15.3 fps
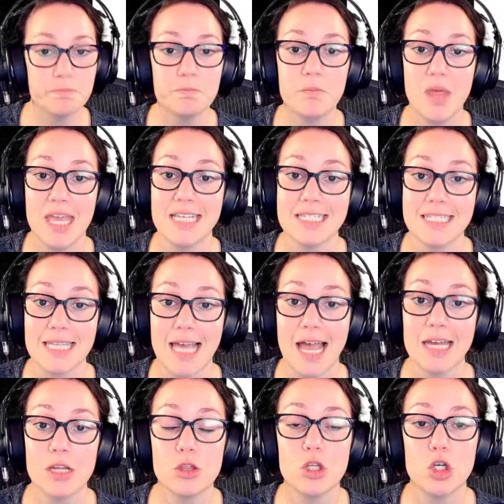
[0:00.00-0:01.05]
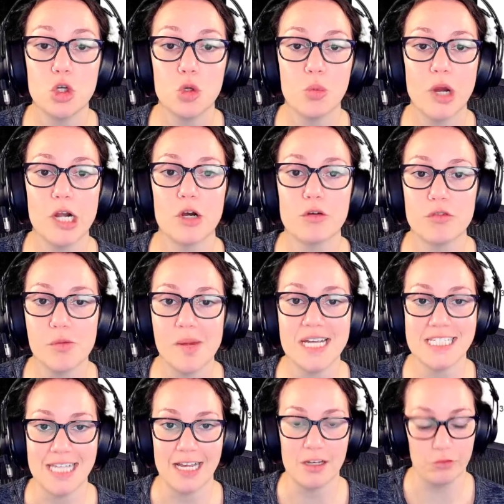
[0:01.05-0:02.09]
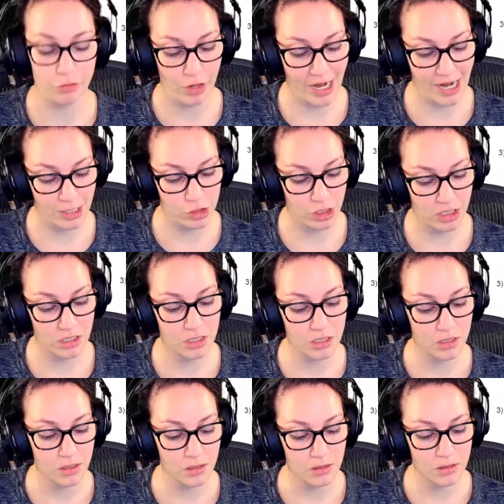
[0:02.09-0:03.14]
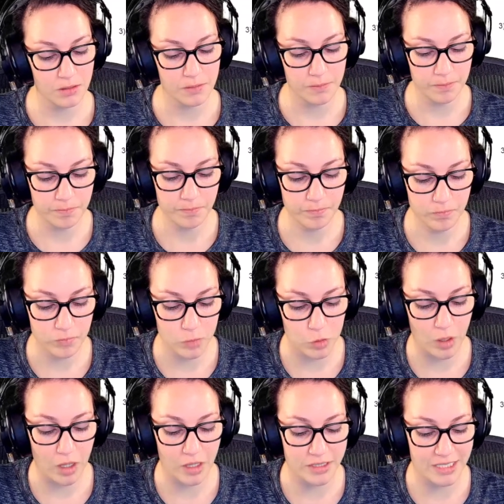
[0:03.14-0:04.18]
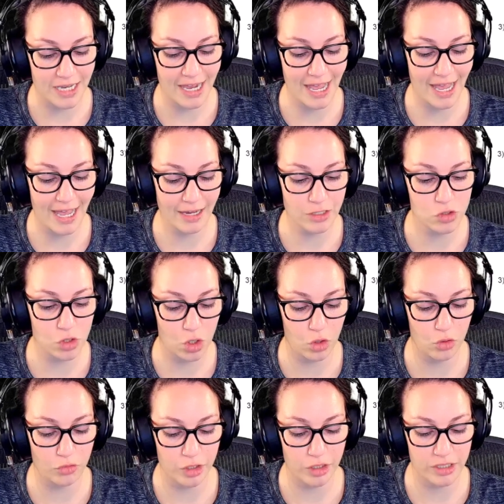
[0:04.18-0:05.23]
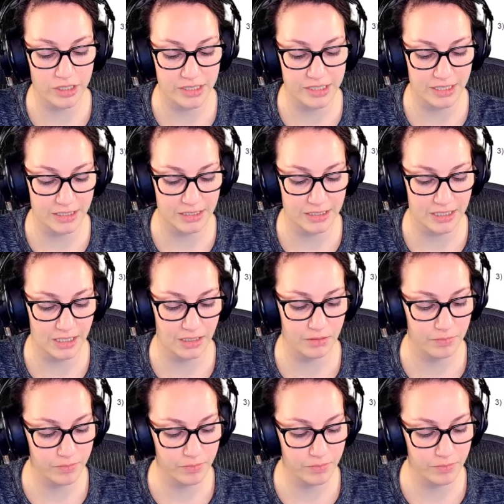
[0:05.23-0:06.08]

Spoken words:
its side in the numerator for my second fraction. So I'll say x over 16.